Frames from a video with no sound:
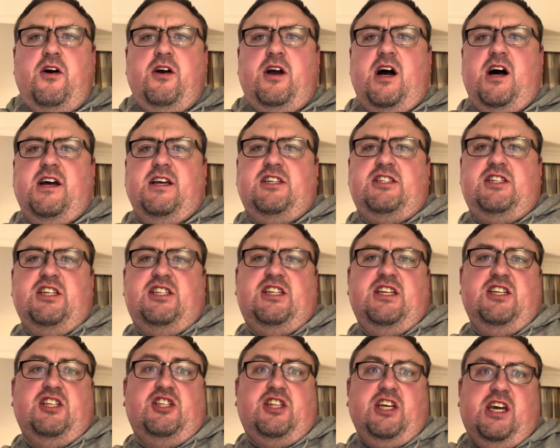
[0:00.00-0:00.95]
guys, this
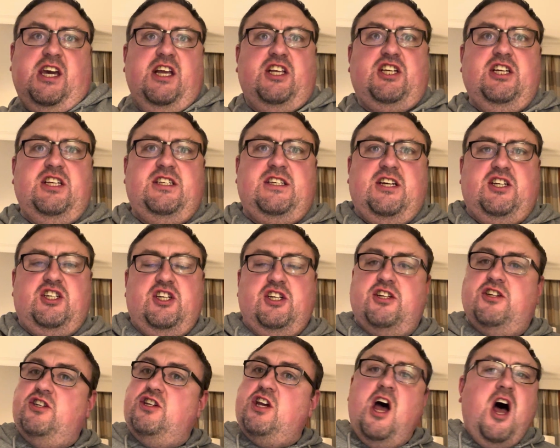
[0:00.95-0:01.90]
is the Kitchen
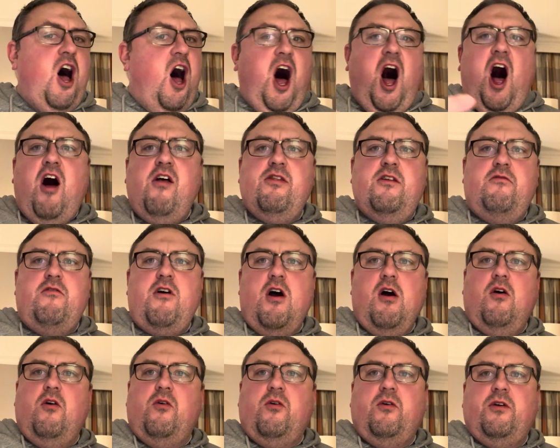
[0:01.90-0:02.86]
Sessions on the
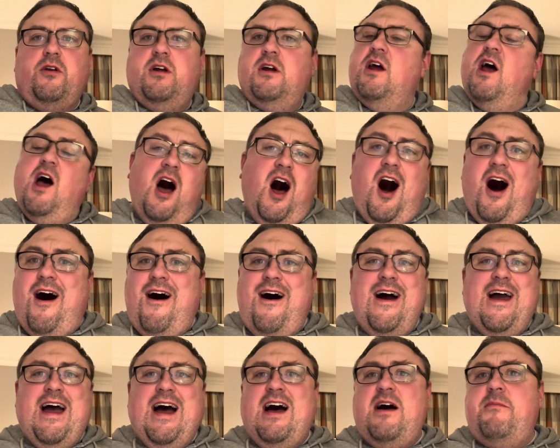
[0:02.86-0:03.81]
road.
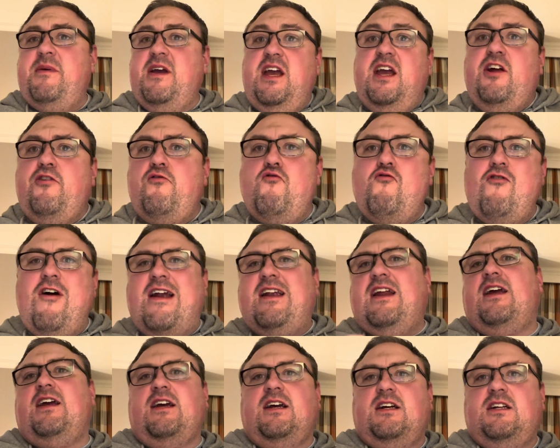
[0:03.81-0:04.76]
I am in
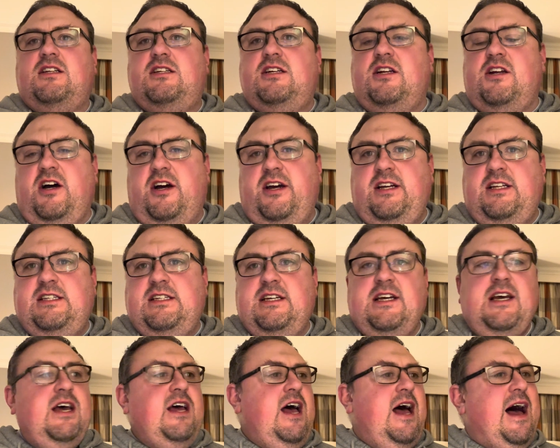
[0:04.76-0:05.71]
Reading tonight.
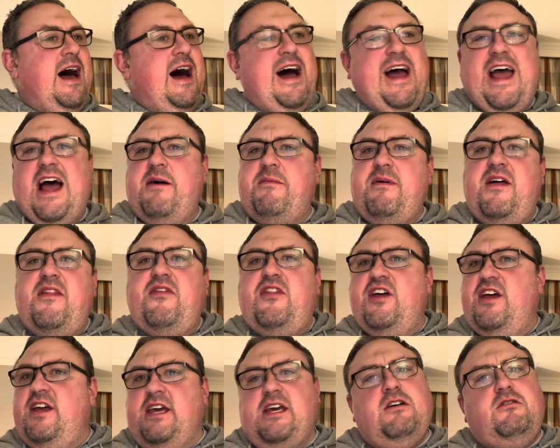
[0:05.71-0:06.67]
I am at
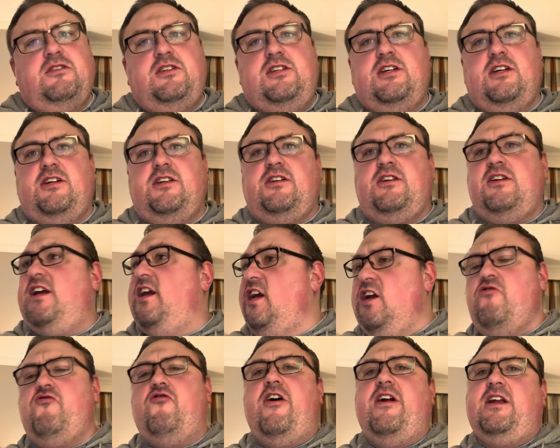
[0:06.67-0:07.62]
the Hilton
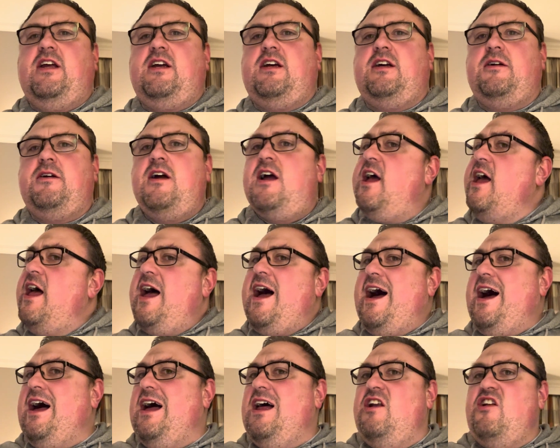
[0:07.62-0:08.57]
in Reading
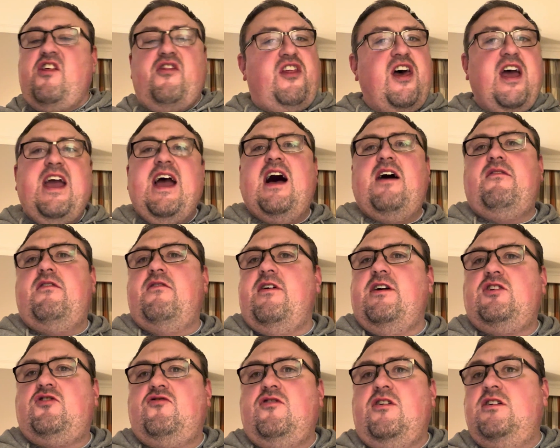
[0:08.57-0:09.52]
and they have a
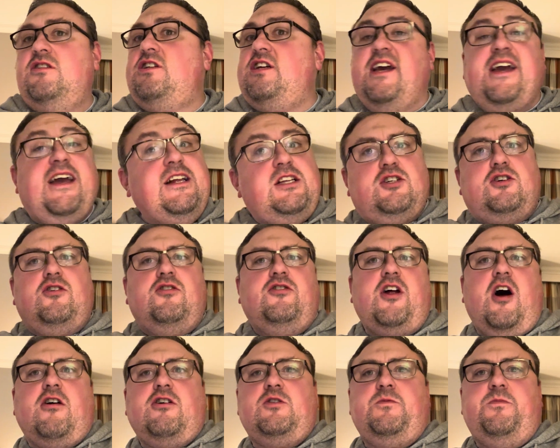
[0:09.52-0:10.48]
restaurant. It's called
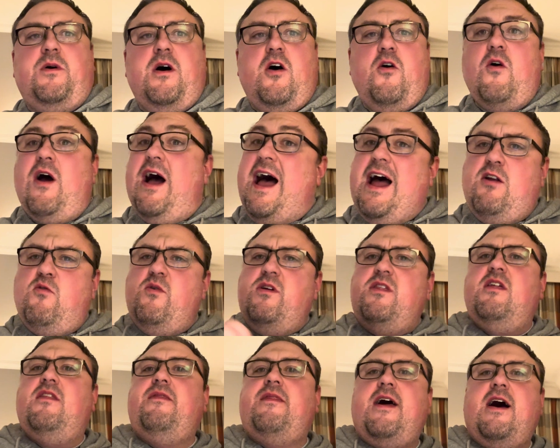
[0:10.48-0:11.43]
OXBO, and
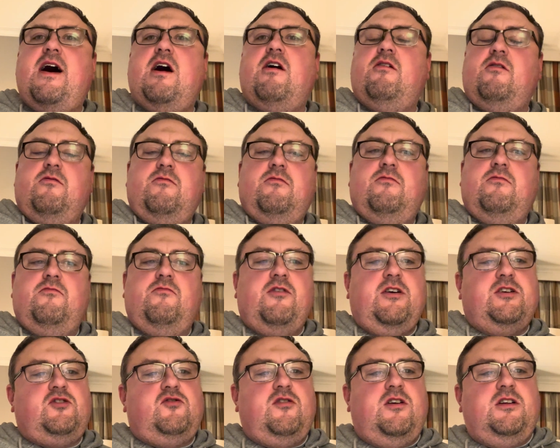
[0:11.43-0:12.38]
within that
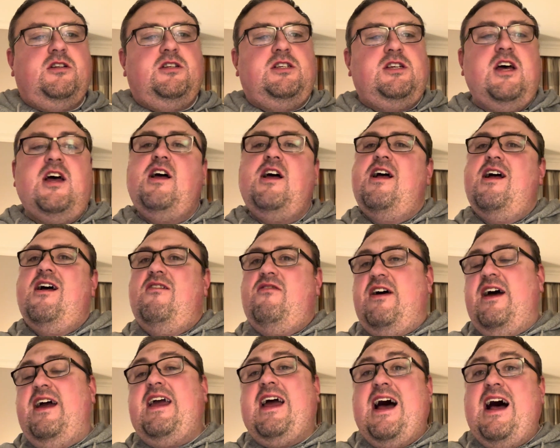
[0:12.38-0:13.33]
restaurant
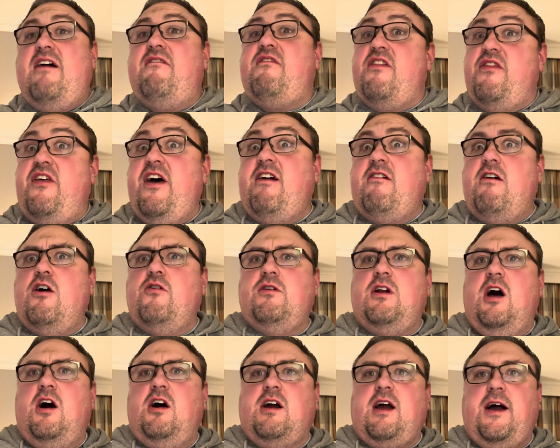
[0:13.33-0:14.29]
they have their own
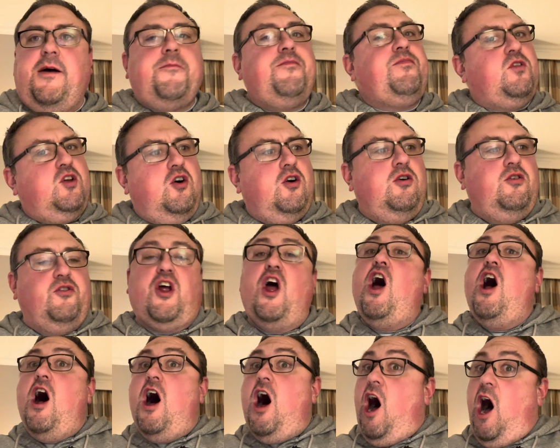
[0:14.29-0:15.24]
lager called
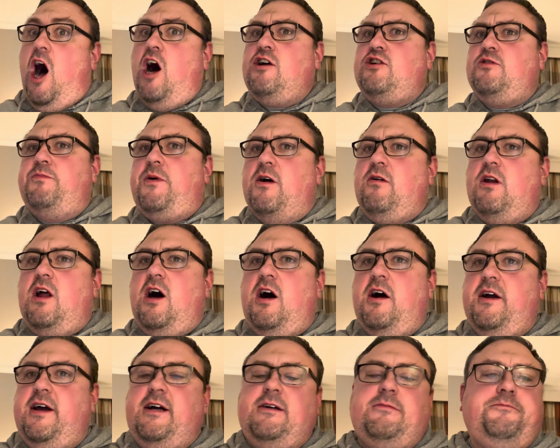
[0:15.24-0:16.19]
OXBO
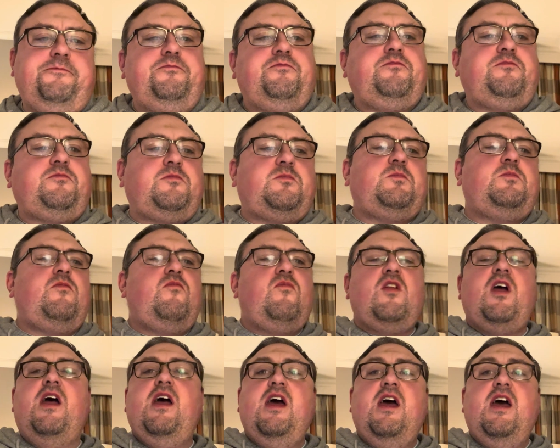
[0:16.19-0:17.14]
Lager.
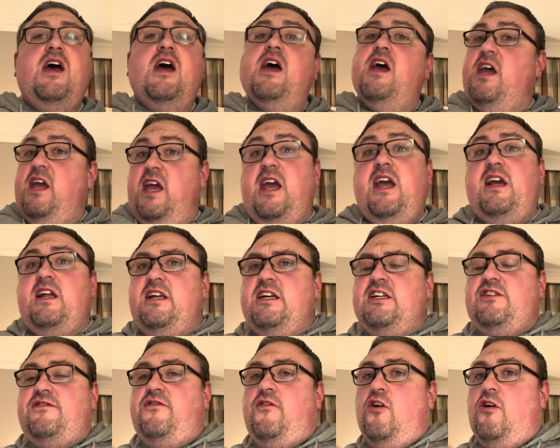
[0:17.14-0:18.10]
It
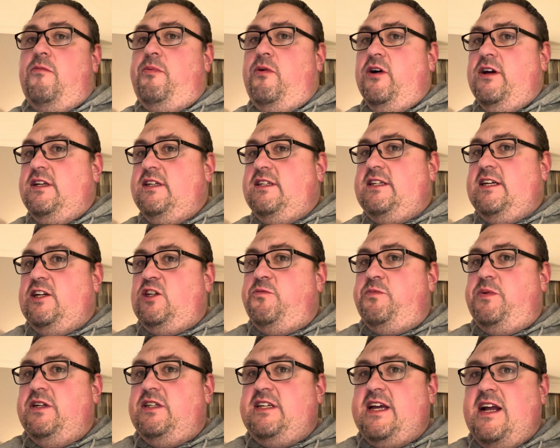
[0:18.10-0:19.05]
is
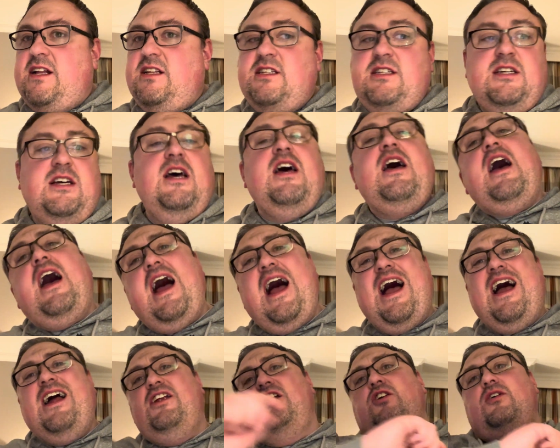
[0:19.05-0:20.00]
4.6%
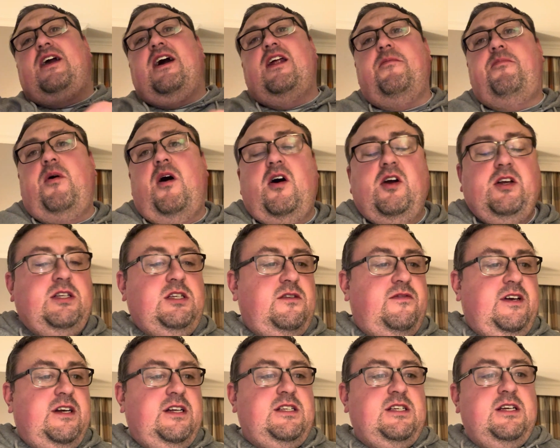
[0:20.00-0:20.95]
and you get a pint
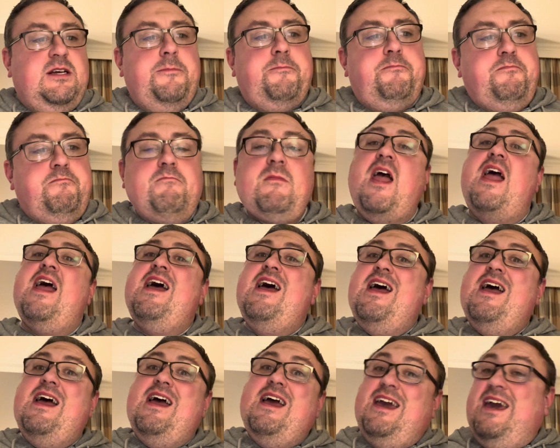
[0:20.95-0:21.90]
of it.
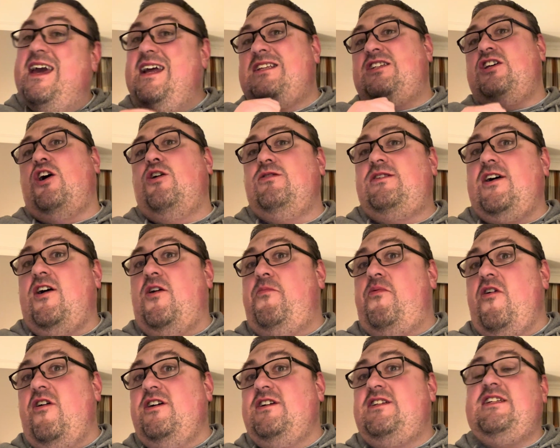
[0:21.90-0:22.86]
It's hotel
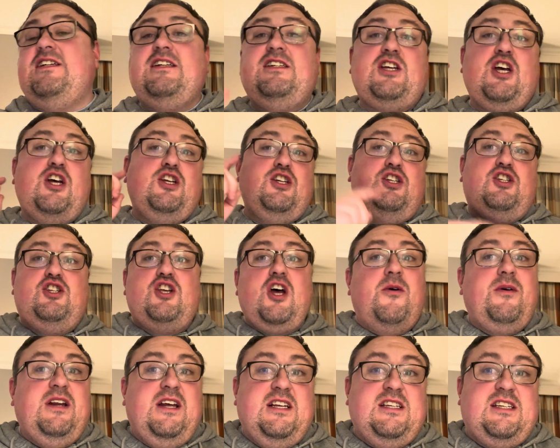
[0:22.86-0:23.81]
prices, so
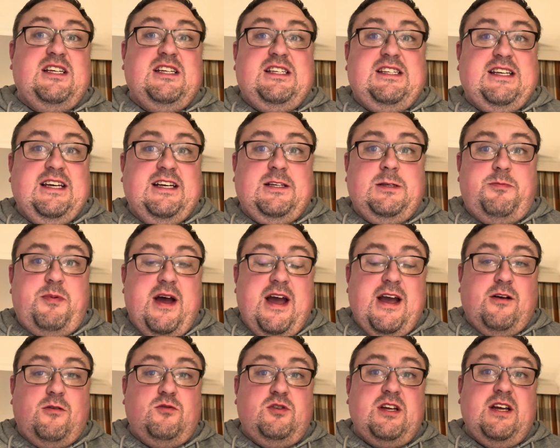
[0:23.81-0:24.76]
it is
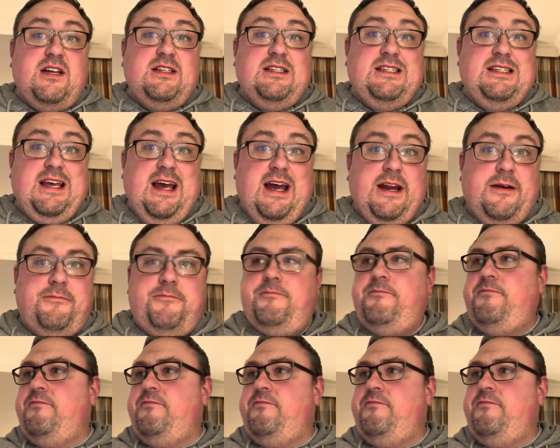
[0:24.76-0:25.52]
£6.10.